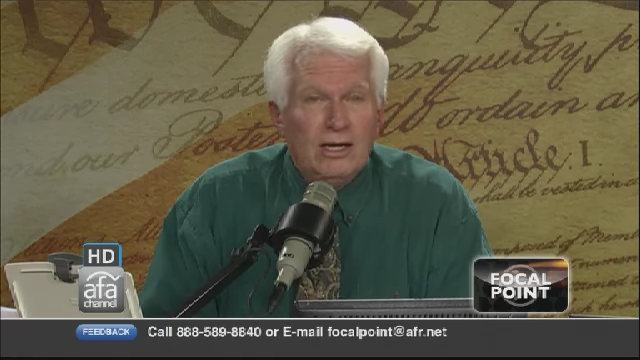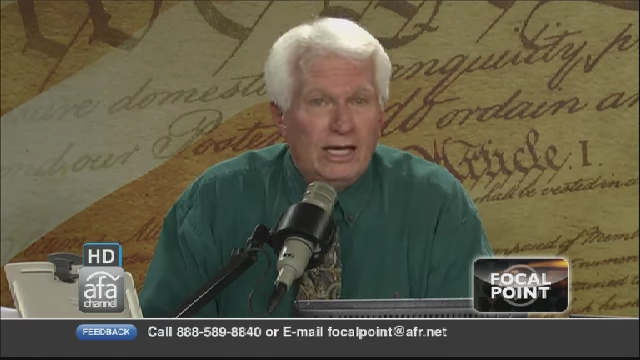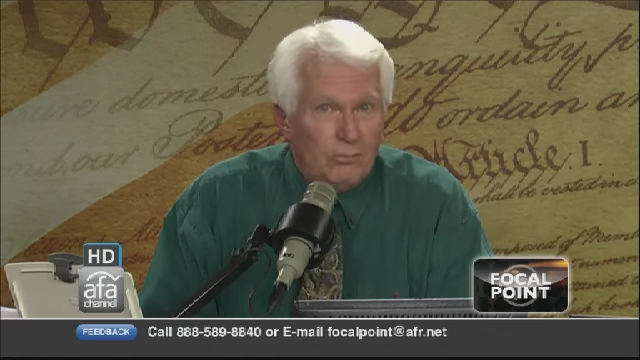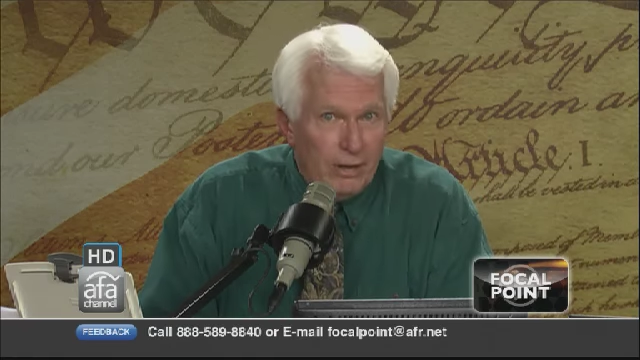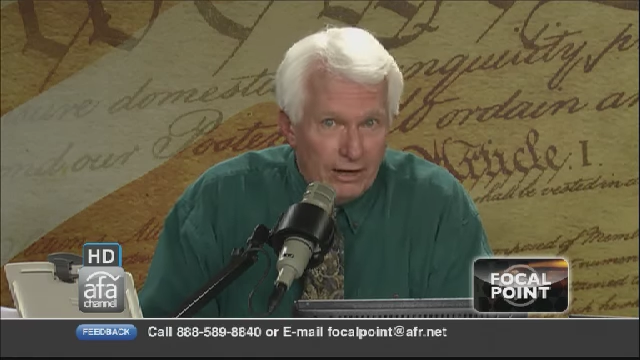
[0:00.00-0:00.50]

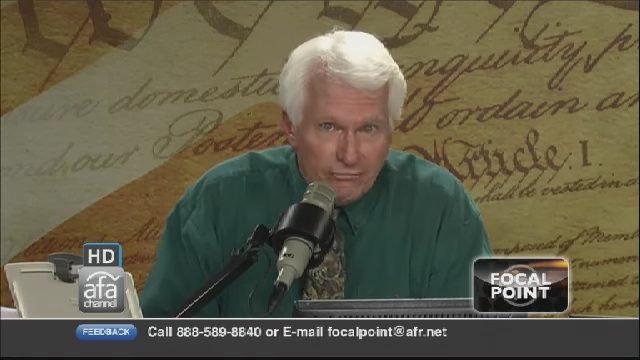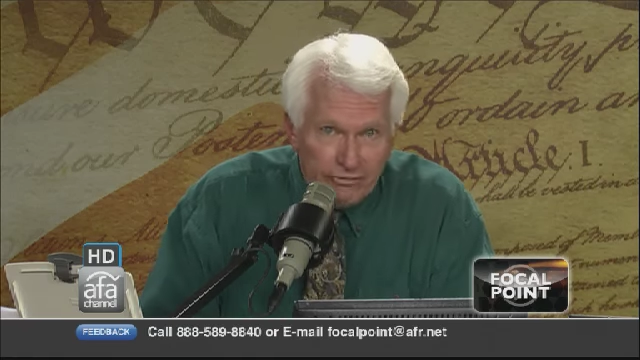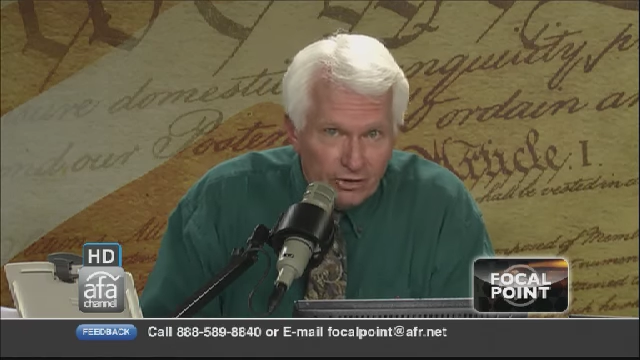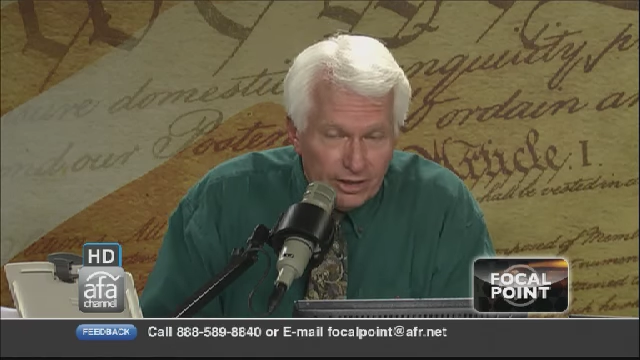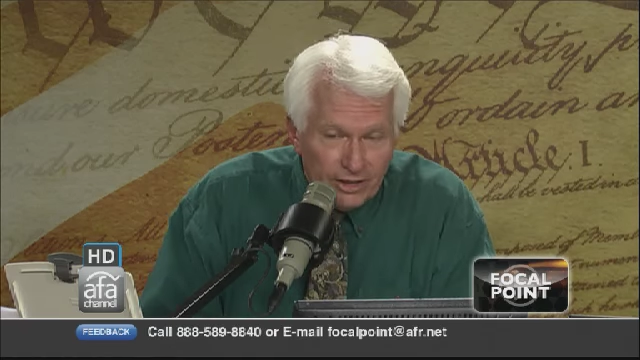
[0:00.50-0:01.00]
in
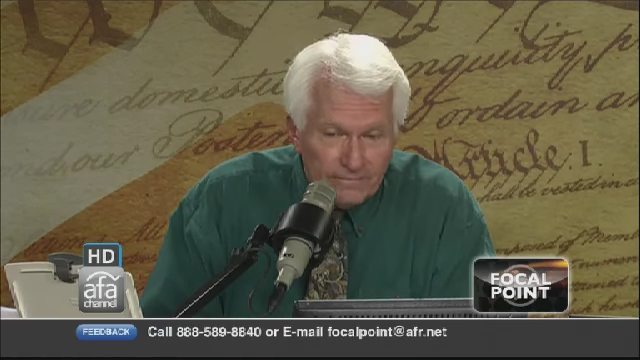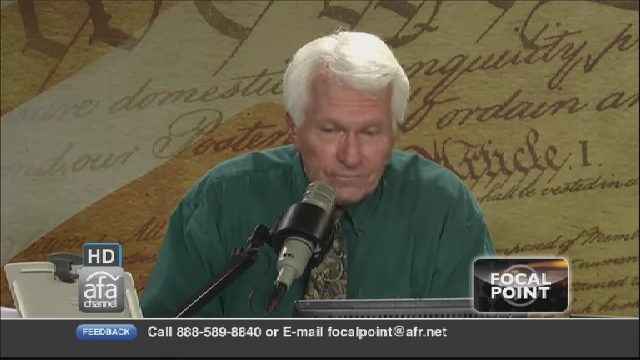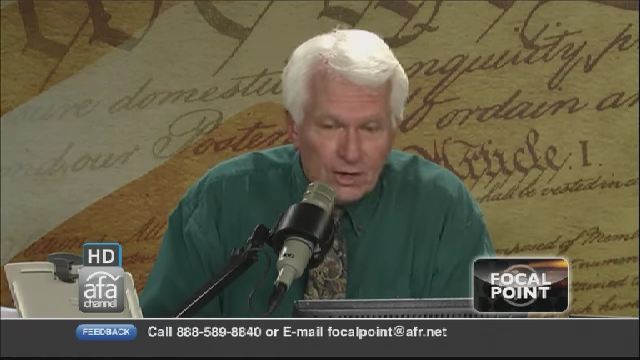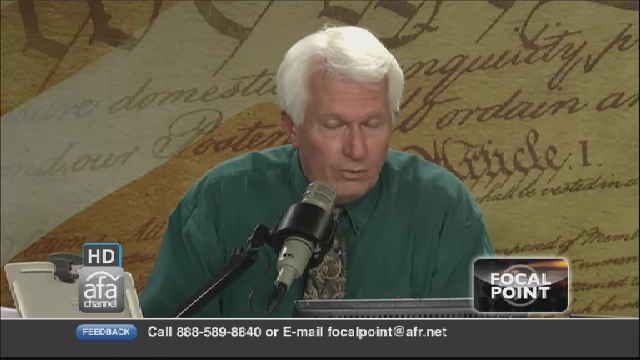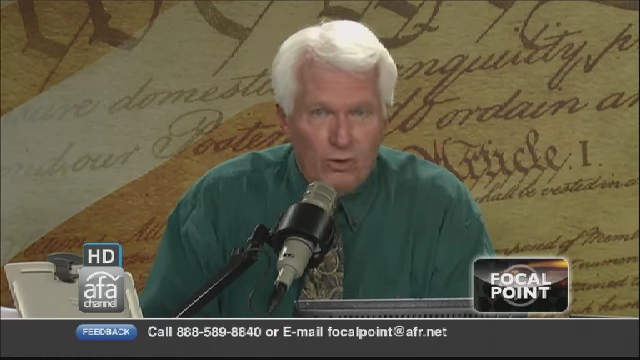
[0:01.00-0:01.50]
pedophilia.
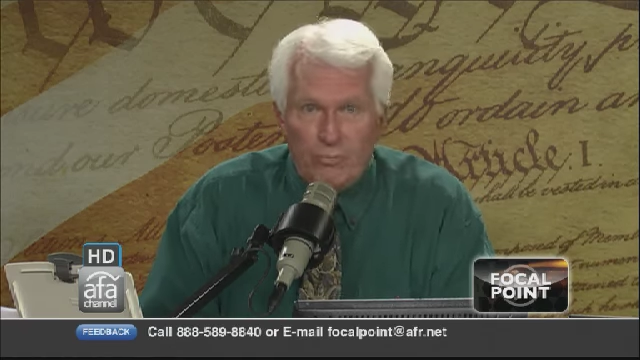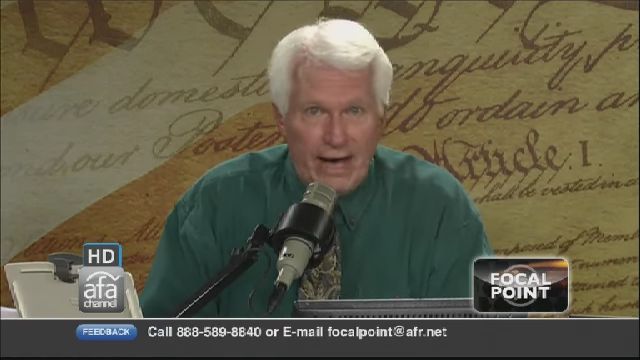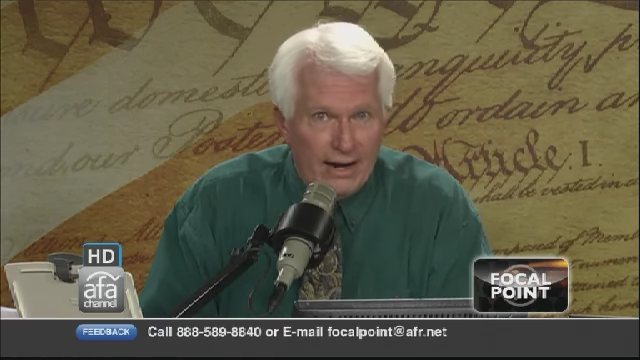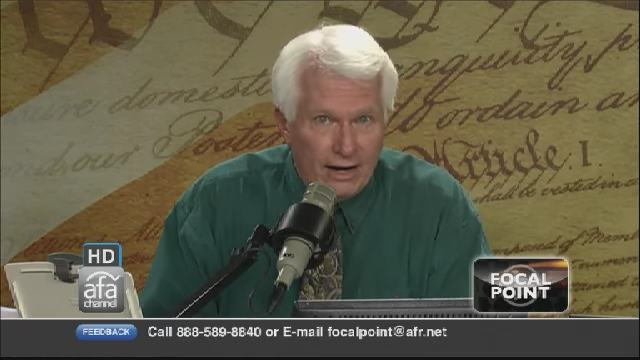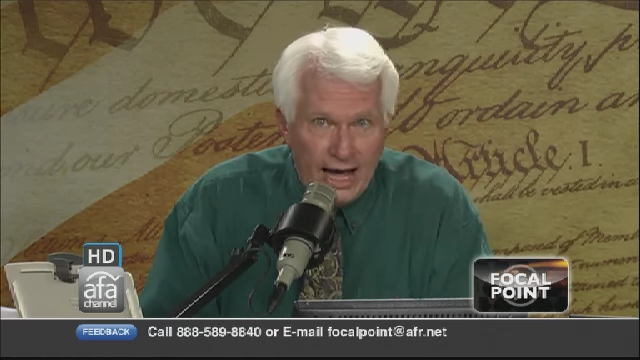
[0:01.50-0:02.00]
We don't
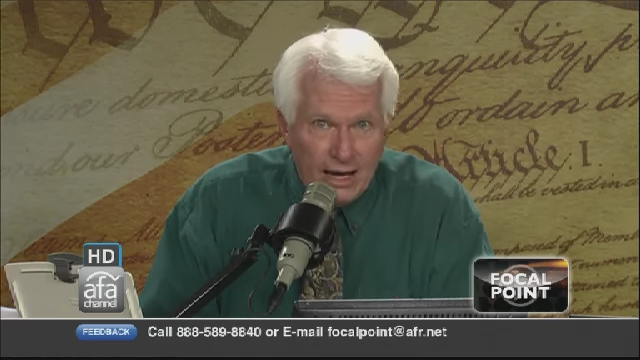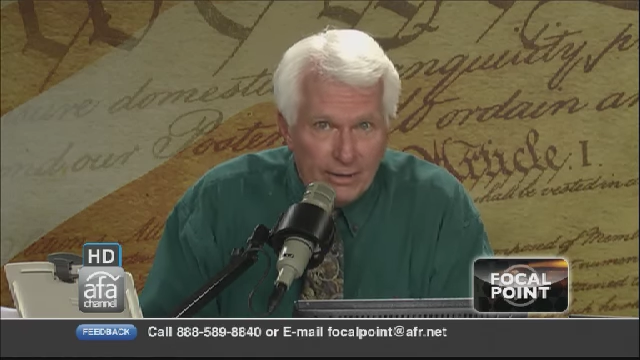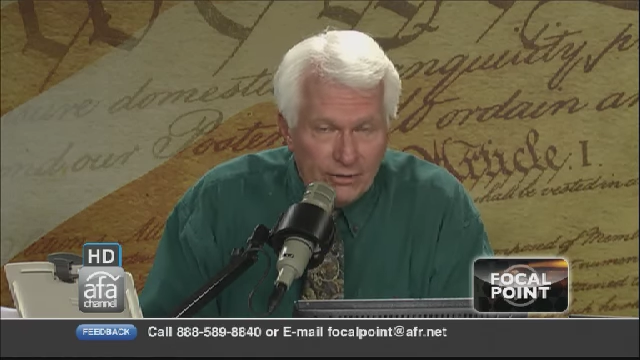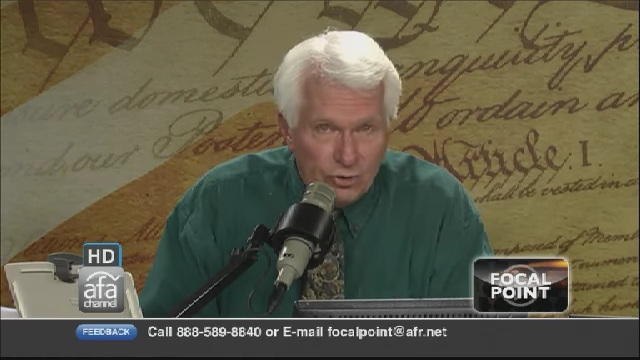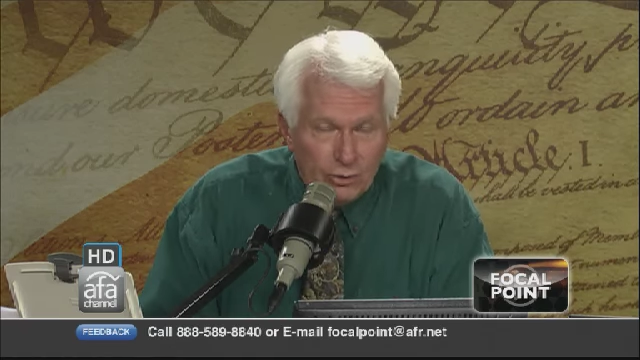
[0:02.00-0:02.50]
bat an eye about doing